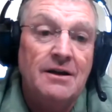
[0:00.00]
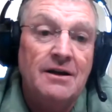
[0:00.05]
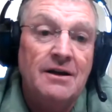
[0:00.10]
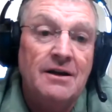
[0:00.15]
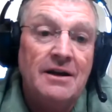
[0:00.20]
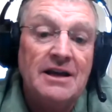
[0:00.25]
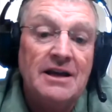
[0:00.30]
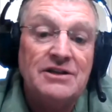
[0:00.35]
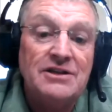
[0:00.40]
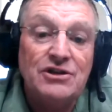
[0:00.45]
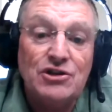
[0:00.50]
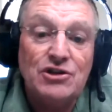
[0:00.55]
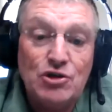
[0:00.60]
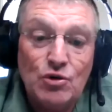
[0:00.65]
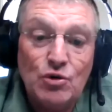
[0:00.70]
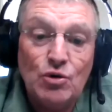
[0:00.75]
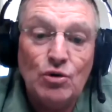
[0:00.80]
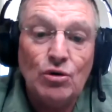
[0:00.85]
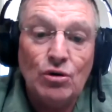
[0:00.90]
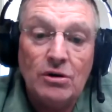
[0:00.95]
It's a
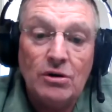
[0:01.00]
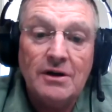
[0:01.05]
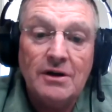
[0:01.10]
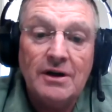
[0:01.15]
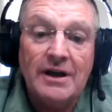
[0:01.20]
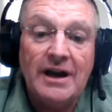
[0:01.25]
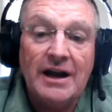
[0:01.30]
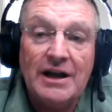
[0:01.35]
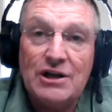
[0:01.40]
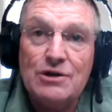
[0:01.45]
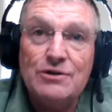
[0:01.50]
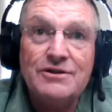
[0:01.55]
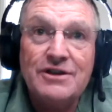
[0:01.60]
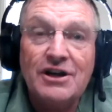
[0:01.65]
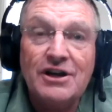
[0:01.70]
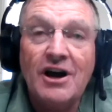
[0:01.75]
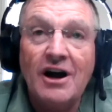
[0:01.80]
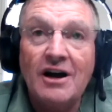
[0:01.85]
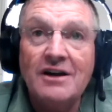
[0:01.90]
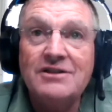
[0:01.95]
tool, and I use it
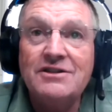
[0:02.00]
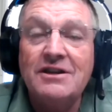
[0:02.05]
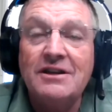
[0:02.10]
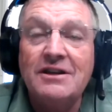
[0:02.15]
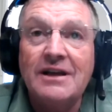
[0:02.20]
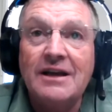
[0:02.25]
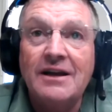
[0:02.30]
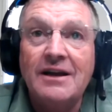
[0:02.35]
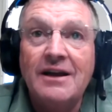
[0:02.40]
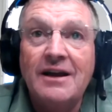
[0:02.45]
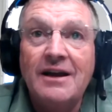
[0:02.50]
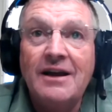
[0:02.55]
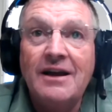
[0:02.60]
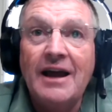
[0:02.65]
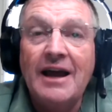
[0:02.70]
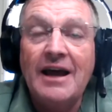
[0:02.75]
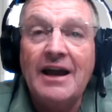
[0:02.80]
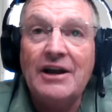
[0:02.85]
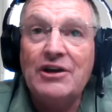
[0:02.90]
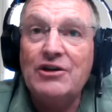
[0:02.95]
constantly.
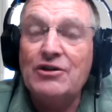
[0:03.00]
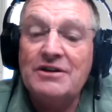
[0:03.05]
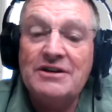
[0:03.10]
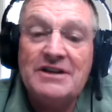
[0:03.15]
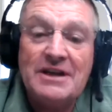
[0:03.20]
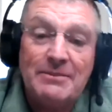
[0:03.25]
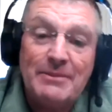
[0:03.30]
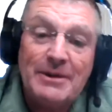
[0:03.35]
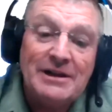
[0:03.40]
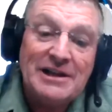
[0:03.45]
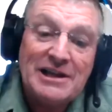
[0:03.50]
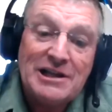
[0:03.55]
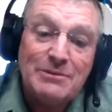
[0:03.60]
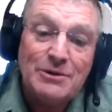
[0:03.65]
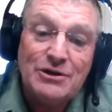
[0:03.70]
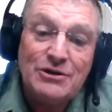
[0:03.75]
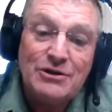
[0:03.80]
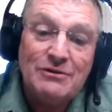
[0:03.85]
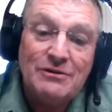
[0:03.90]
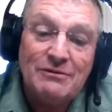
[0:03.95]
And I couldn't take my
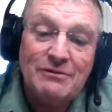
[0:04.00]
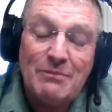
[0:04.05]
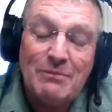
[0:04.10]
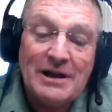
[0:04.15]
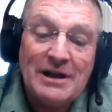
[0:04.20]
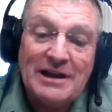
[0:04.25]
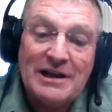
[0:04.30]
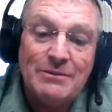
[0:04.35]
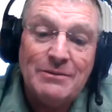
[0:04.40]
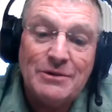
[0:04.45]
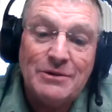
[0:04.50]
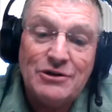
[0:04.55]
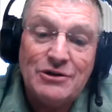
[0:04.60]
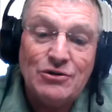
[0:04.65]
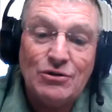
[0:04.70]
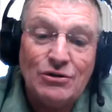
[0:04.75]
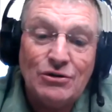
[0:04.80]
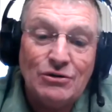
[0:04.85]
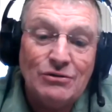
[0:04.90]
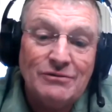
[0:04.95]
Leatherman
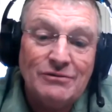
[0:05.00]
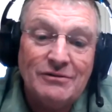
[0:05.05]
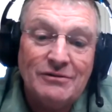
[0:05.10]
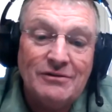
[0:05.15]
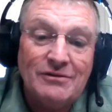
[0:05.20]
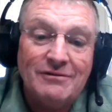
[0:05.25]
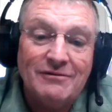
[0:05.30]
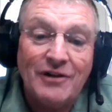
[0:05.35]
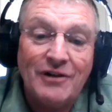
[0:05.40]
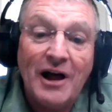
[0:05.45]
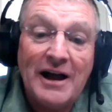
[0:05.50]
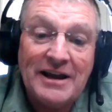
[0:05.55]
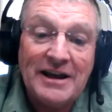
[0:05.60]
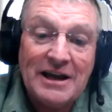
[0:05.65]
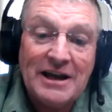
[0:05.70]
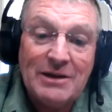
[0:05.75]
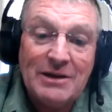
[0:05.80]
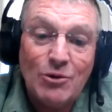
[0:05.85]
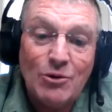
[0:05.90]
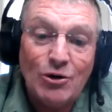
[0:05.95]
tool flying
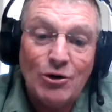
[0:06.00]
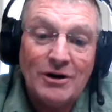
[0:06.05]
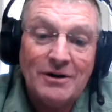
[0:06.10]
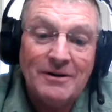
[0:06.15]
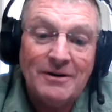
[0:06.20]
anymore.